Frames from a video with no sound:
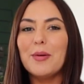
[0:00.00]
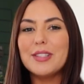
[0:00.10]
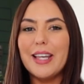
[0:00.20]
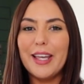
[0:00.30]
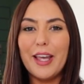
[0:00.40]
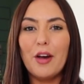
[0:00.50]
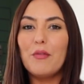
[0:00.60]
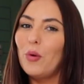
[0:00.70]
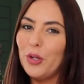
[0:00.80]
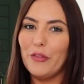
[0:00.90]
and it will take care
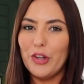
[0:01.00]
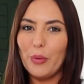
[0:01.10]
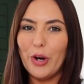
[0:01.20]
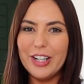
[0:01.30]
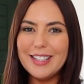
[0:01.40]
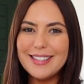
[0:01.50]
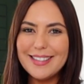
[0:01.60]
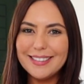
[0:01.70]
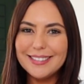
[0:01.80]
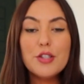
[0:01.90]
of all of your worries.
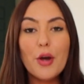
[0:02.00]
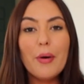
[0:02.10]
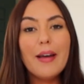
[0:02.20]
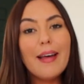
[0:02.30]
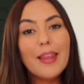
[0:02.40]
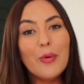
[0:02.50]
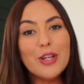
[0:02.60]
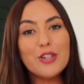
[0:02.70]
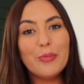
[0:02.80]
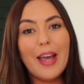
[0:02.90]
So another
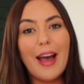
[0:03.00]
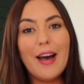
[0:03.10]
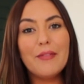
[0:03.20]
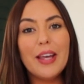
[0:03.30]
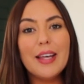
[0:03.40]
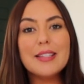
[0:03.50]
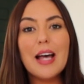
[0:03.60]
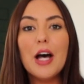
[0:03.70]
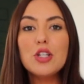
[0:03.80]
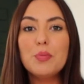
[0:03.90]
question we have is
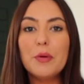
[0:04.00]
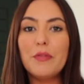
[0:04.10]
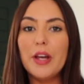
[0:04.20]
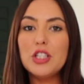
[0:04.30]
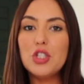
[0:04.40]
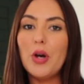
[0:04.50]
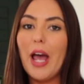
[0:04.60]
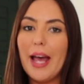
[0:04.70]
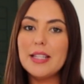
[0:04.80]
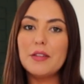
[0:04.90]
how to prevent your
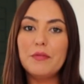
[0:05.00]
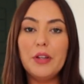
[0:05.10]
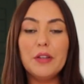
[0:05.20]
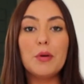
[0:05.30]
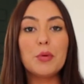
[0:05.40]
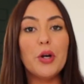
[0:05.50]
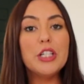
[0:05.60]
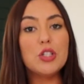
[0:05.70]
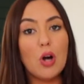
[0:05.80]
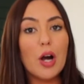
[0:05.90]
hands and feet from
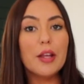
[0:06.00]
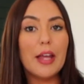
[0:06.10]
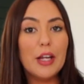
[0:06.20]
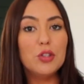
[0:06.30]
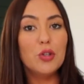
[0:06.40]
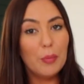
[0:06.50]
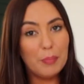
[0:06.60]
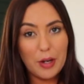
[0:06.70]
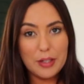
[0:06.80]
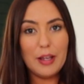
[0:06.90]
going darker than your
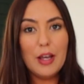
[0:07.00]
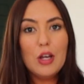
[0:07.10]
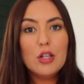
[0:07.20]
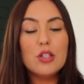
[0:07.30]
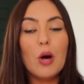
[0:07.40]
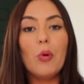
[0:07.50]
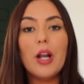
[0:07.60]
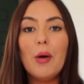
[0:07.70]
body. So what